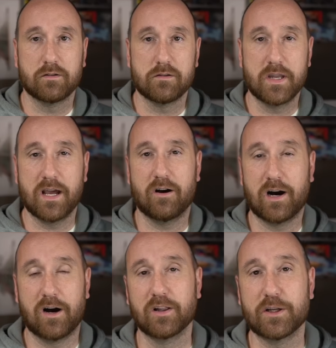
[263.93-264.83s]
Now,
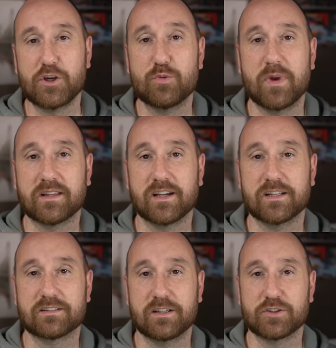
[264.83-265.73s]
I'll let you make that
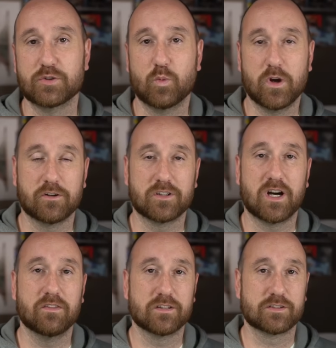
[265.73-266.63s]
decision whether or
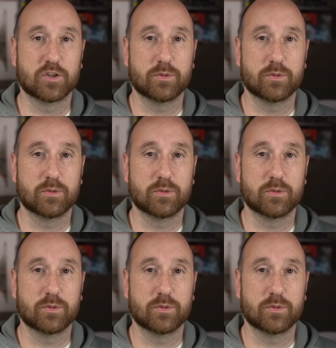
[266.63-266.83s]
not this is going to